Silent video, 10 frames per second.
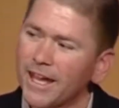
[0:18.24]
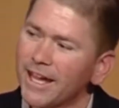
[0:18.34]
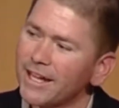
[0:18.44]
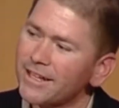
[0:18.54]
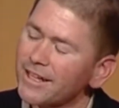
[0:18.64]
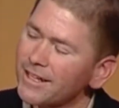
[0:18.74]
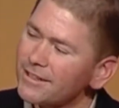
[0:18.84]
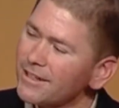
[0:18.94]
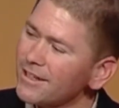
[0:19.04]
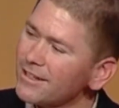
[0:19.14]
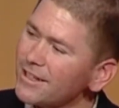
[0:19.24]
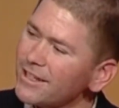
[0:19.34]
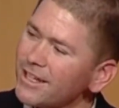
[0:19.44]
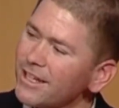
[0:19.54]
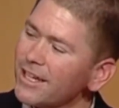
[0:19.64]
and
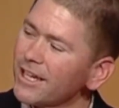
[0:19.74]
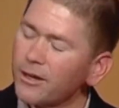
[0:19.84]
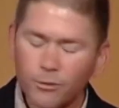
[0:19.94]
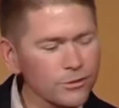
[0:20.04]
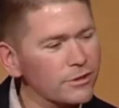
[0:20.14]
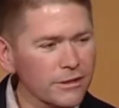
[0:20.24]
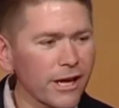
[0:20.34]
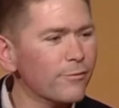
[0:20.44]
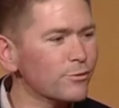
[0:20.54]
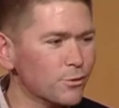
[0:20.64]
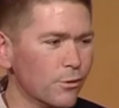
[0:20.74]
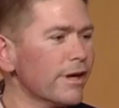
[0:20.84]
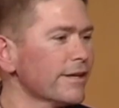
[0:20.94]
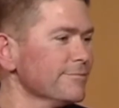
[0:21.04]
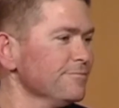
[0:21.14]
life was
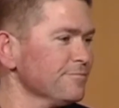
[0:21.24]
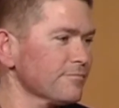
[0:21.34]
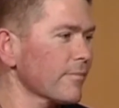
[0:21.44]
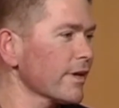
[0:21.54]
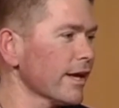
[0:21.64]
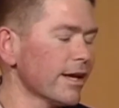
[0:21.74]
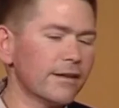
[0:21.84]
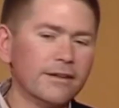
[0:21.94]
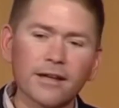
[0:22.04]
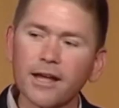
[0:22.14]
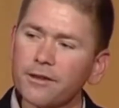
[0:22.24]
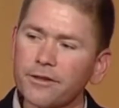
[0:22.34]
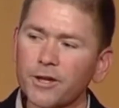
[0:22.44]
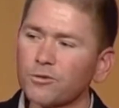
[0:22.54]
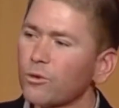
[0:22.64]
great, and
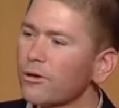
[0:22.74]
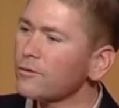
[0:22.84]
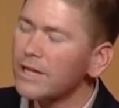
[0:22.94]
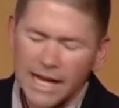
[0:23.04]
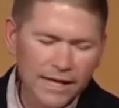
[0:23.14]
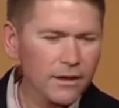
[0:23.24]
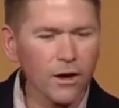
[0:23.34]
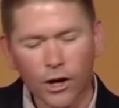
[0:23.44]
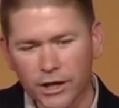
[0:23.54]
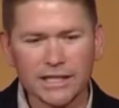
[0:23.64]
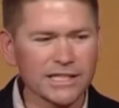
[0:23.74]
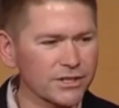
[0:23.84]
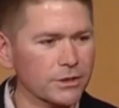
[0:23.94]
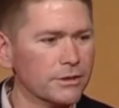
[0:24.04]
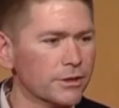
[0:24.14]
things were wonderful. I had the heart
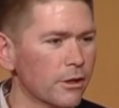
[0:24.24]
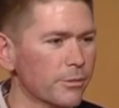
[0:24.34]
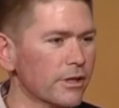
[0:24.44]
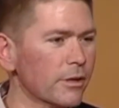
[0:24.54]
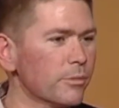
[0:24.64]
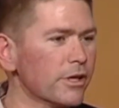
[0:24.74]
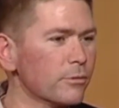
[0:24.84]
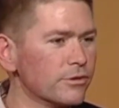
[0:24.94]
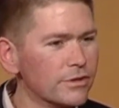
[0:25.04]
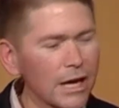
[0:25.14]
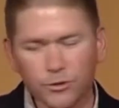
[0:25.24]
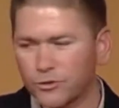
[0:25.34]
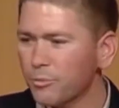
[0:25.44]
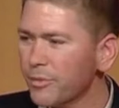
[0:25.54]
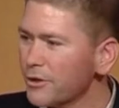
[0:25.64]
condition, but I was
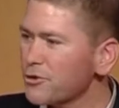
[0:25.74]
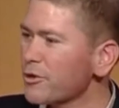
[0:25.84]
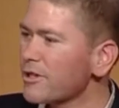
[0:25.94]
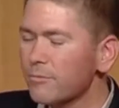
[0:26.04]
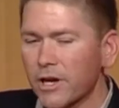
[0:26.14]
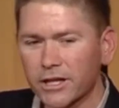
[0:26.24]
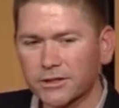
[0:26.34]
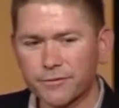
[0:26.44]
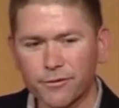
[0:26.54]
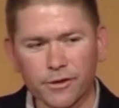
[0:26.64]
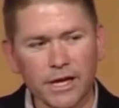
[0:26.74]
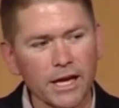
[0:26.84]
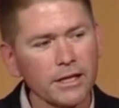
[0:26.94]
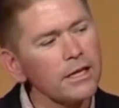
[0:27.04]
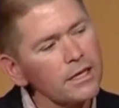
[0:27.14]
being treated medically for
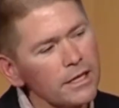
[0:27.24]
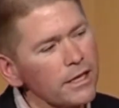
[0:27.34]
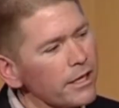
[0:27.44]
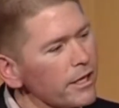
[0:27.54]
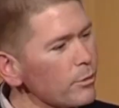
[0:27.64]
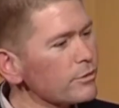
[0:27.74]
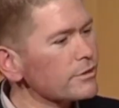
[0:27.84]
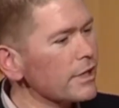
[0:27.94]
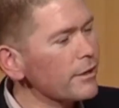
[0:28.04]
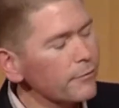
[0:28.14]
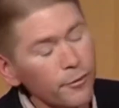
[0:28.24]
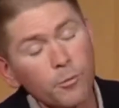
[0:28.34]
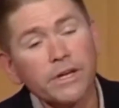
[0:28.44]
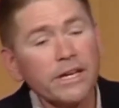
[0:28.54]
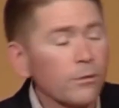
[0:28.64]
that. For me, it